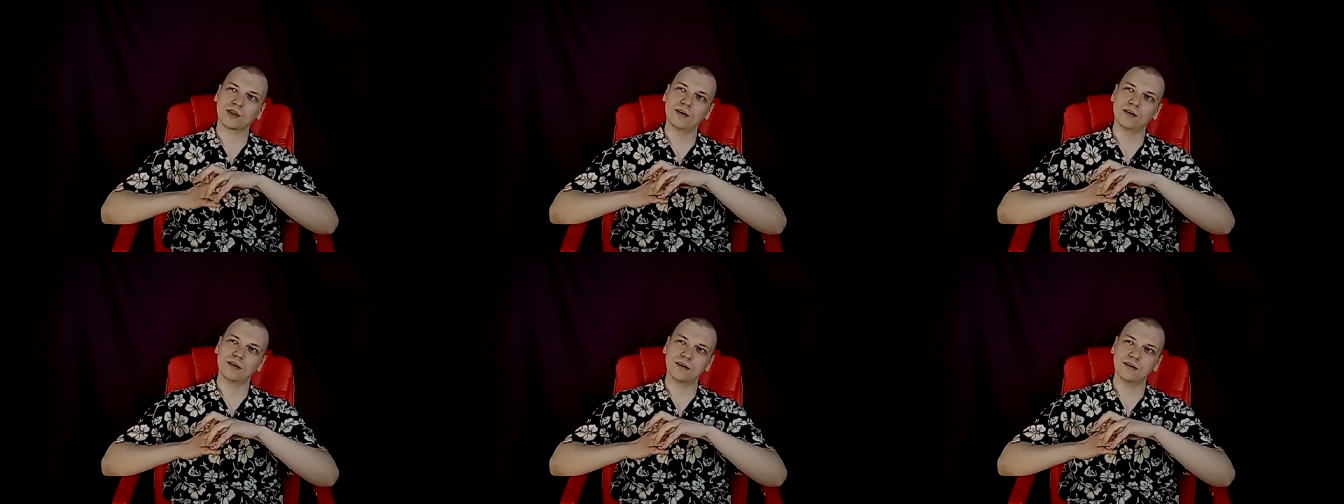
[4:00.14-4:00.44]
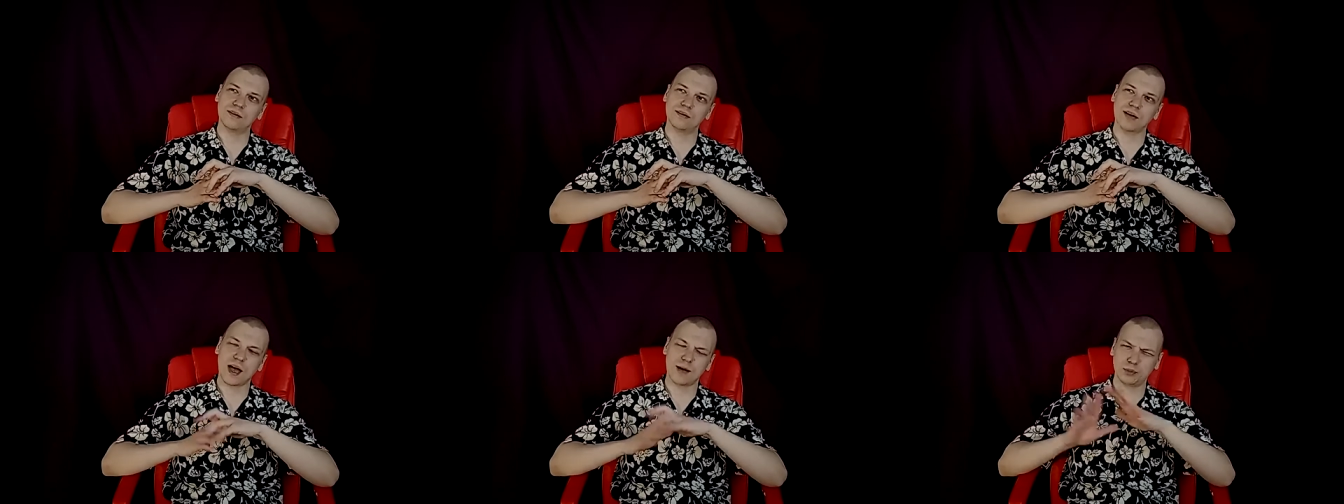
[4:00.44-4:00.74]

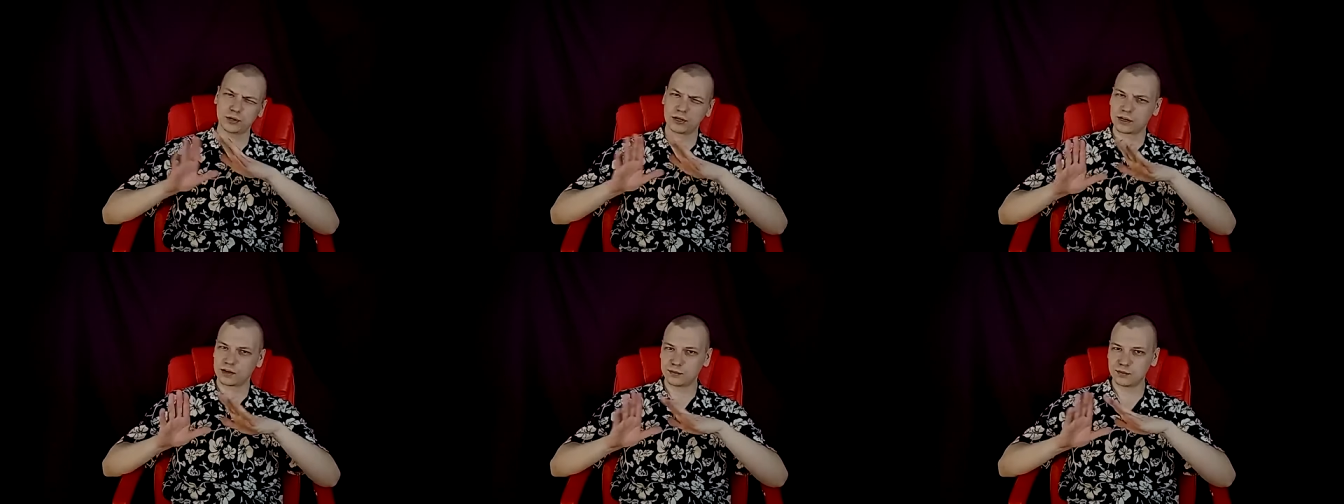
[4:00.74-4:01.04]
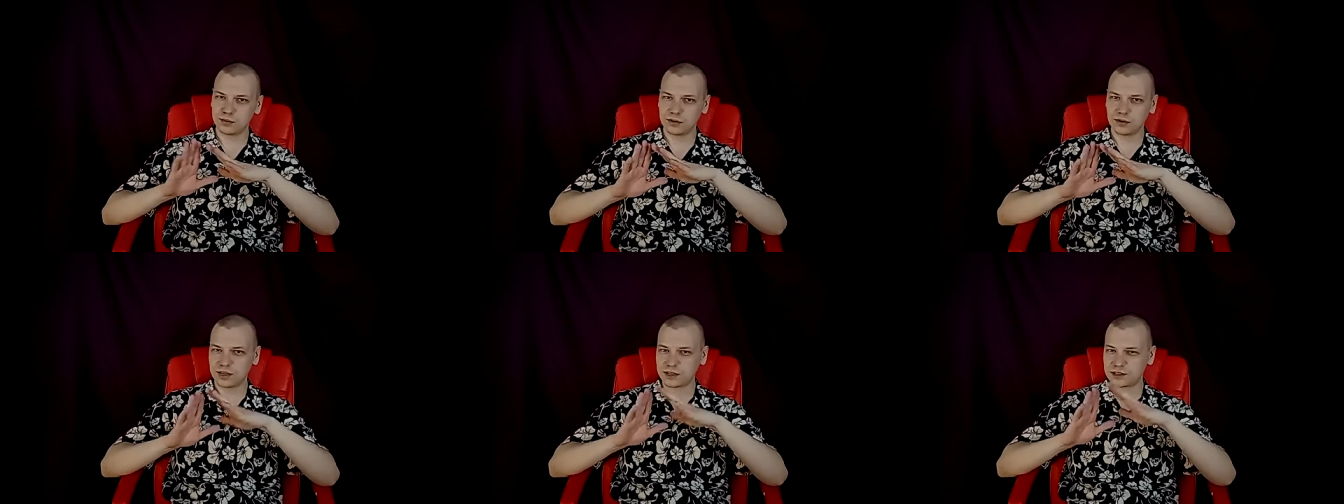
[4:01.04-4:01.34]
uh
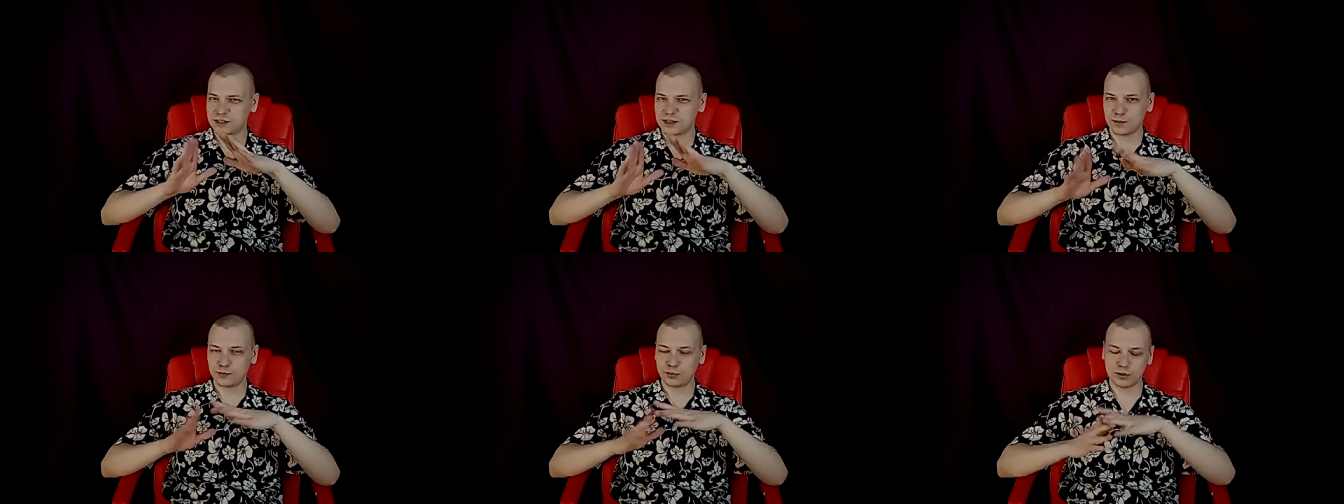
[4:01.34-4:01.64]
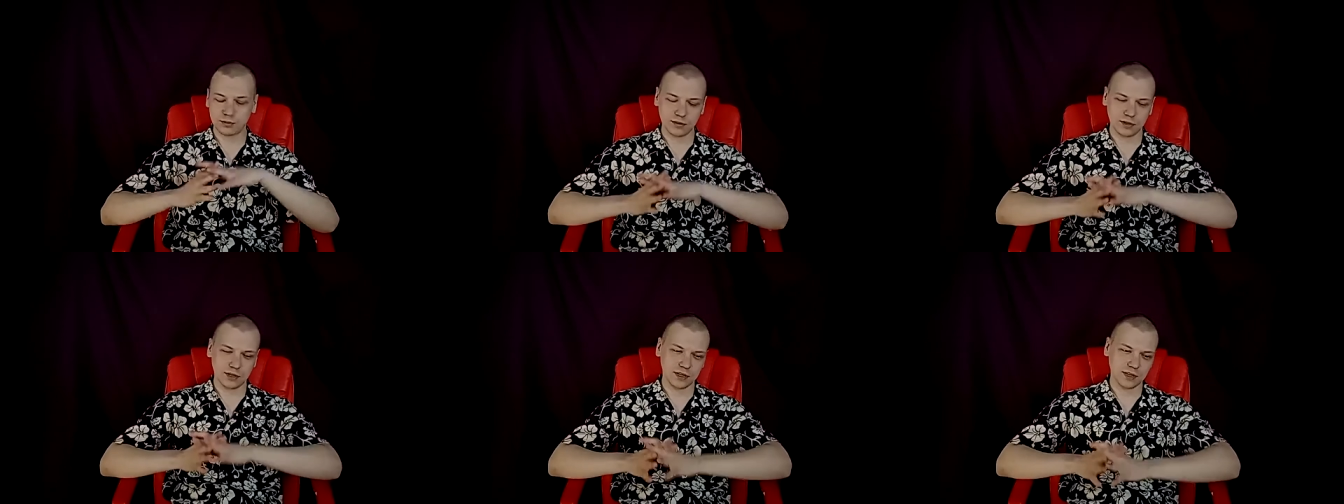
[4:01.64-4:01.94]
applicable,
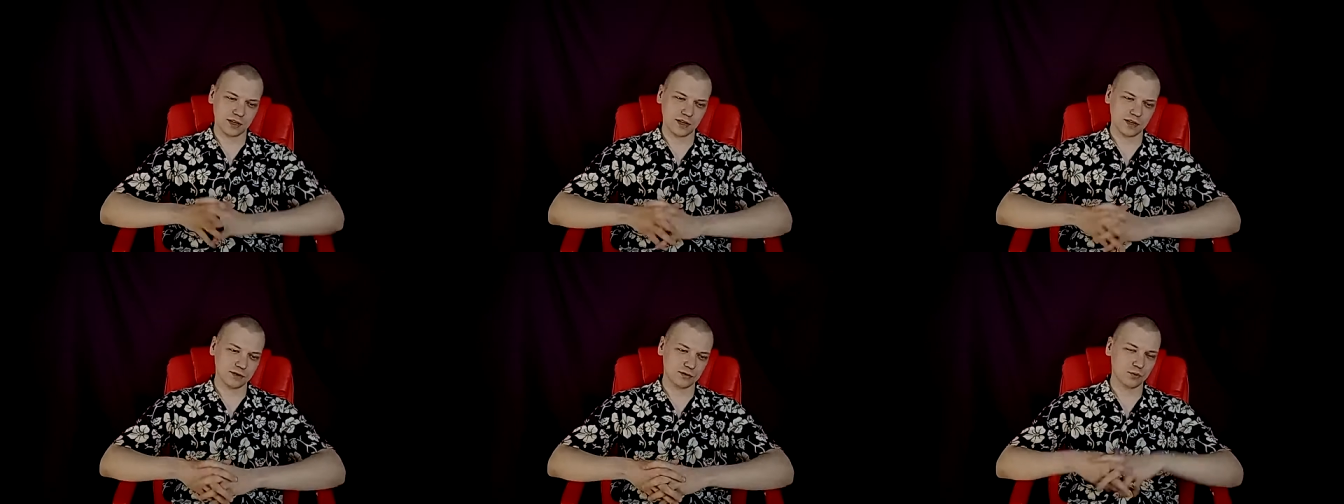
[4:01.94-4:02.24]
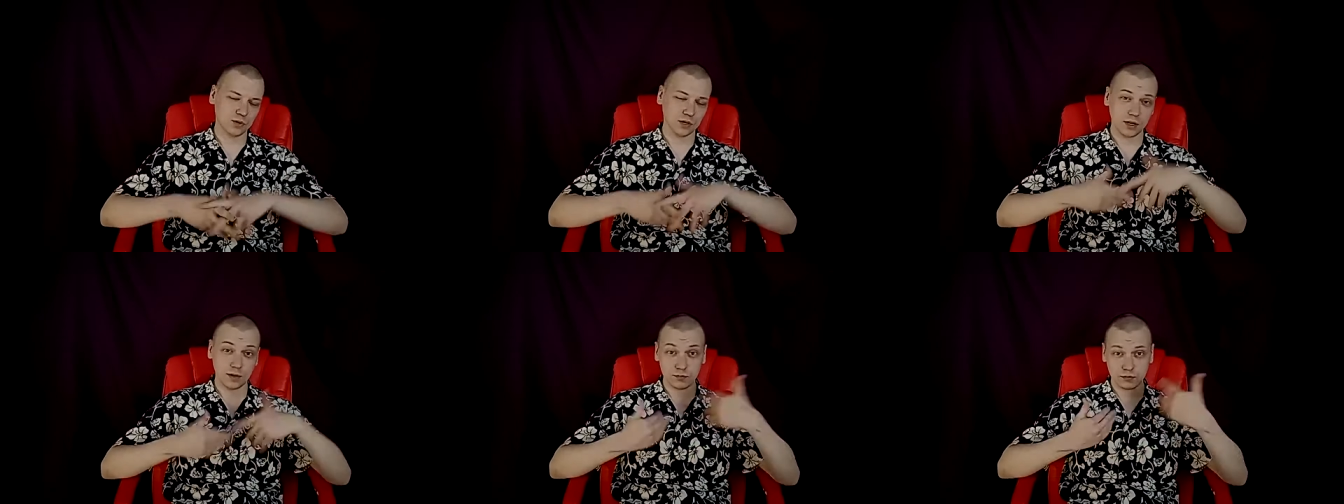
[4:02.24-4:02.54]
acceptable, I guess,
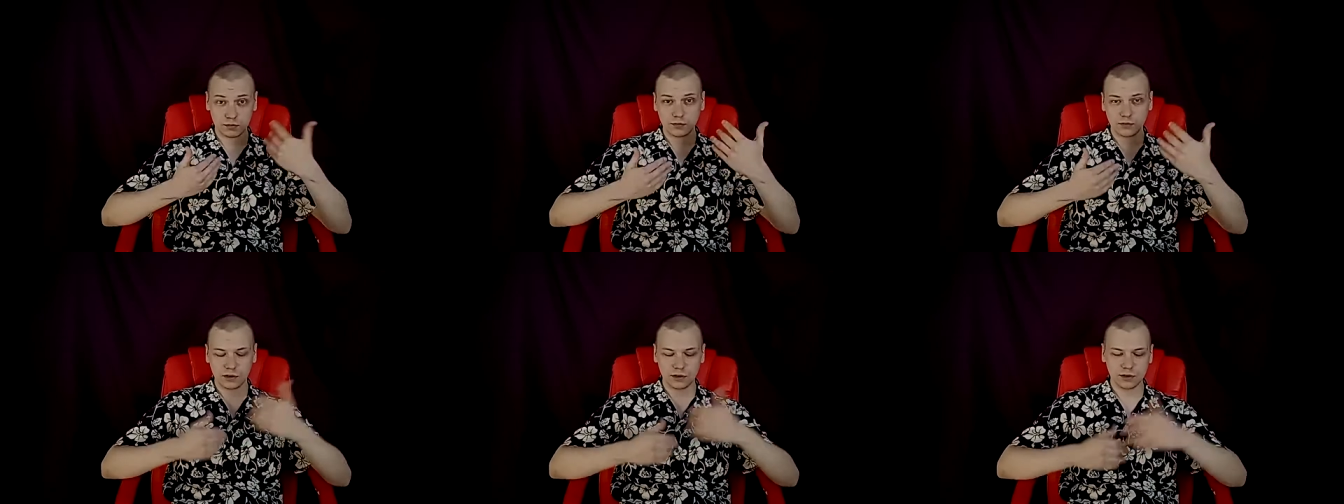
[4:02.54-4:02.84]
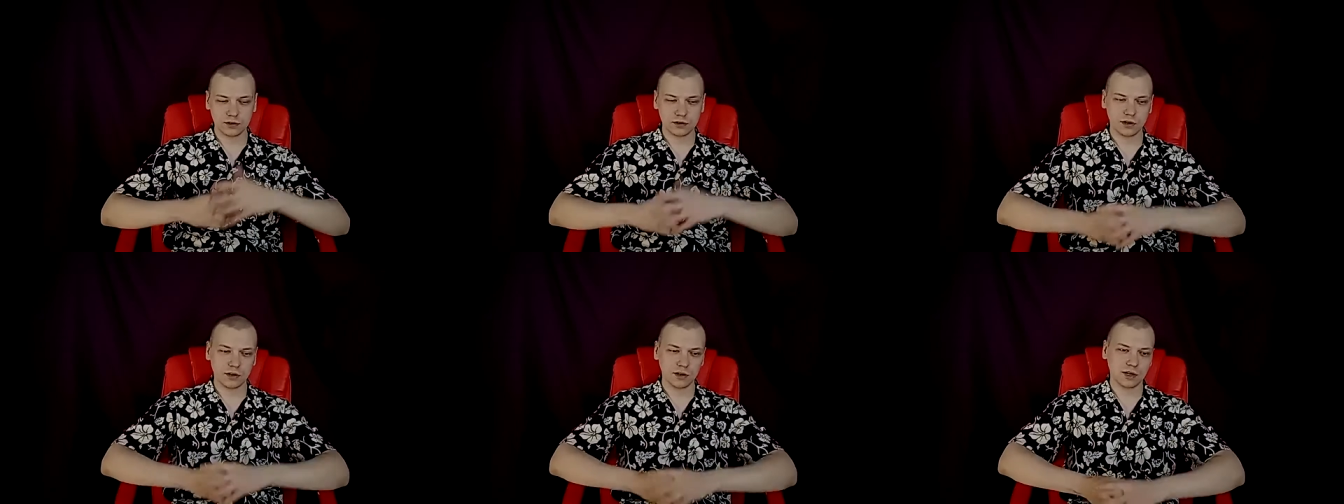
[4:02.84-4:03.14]
what I'm going
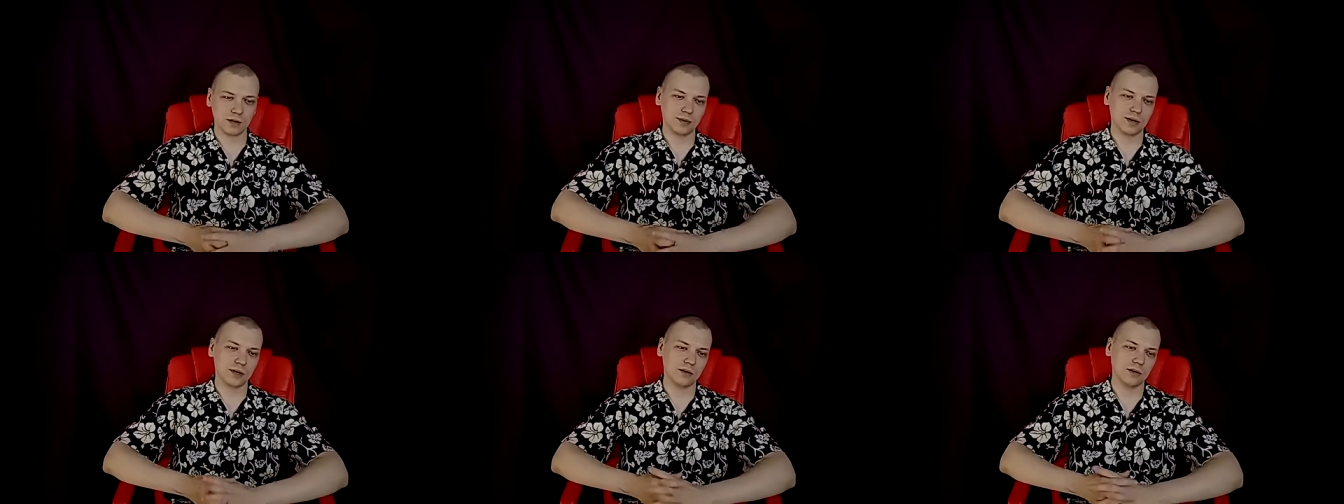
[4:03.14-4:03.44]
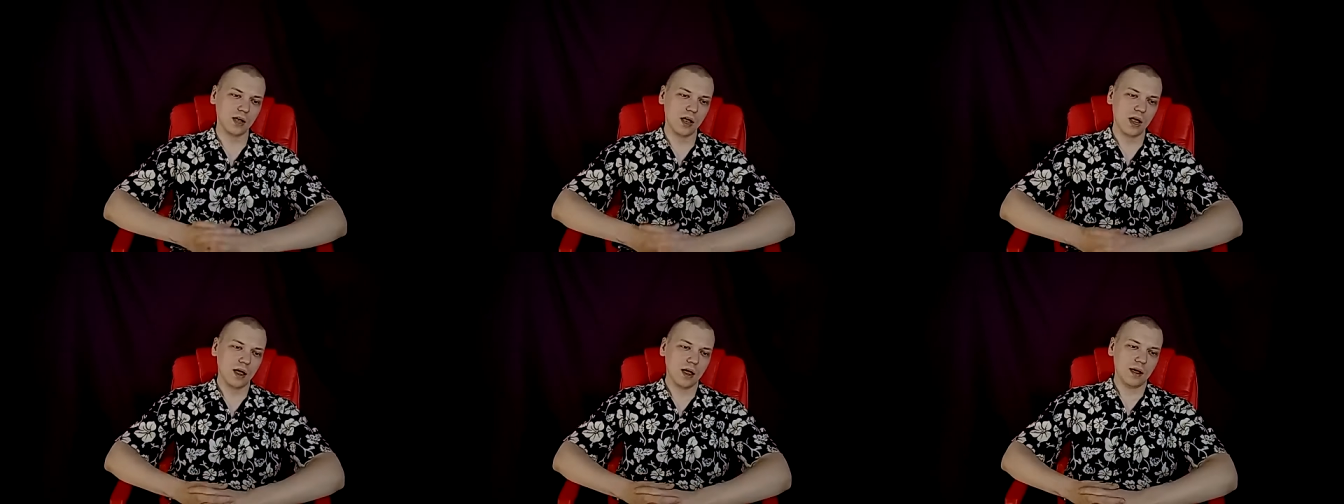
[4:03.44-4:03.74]
to talk about.
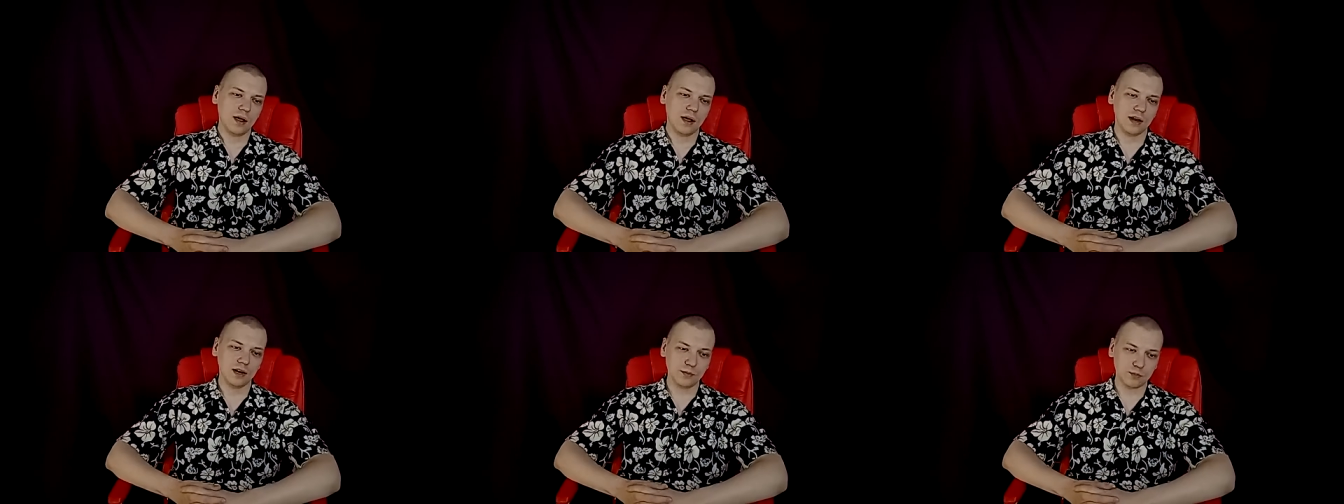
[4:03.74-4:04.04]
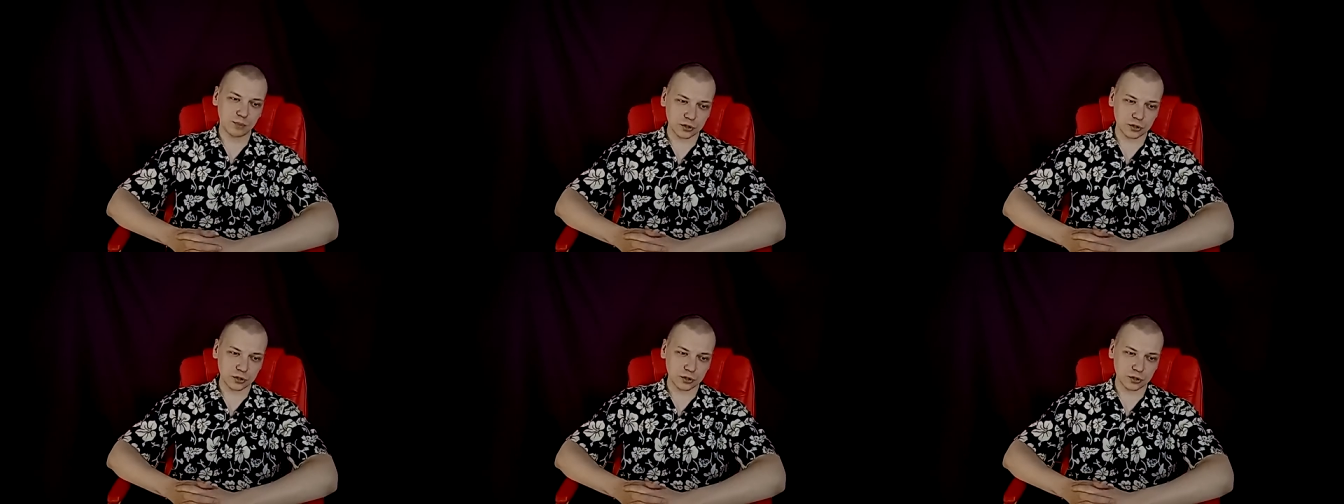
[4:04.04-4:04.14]
And in